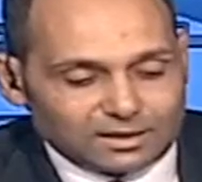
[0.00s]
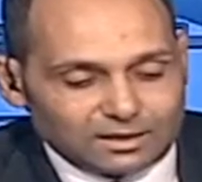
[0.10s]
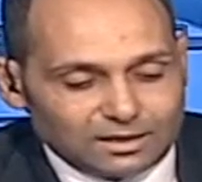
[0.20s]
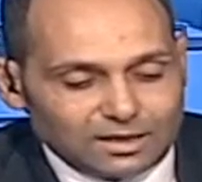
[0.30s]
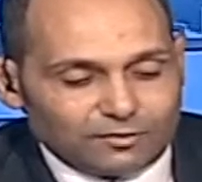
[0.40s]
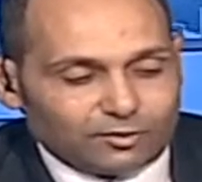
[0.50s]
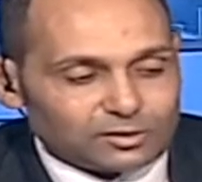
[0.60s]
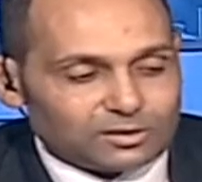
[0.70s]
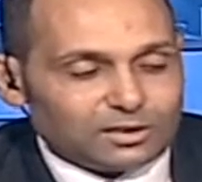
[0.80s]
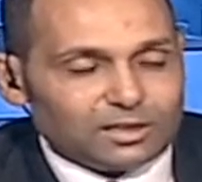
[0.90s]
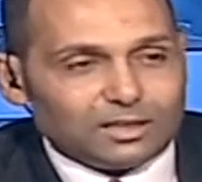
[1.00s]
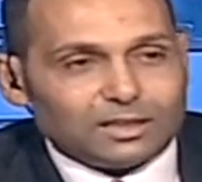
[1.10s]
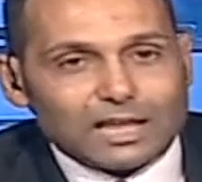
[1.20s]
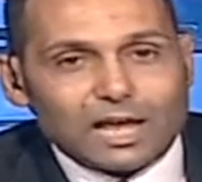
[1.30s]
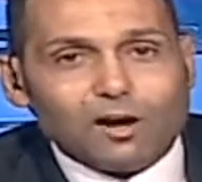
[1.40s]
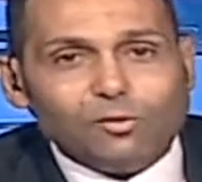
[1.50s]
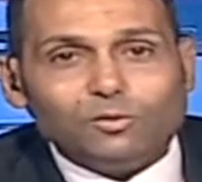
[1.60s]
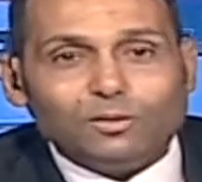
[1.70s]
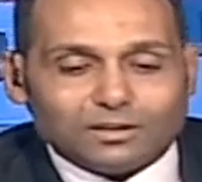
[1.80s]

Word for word: uh, velocity. Now,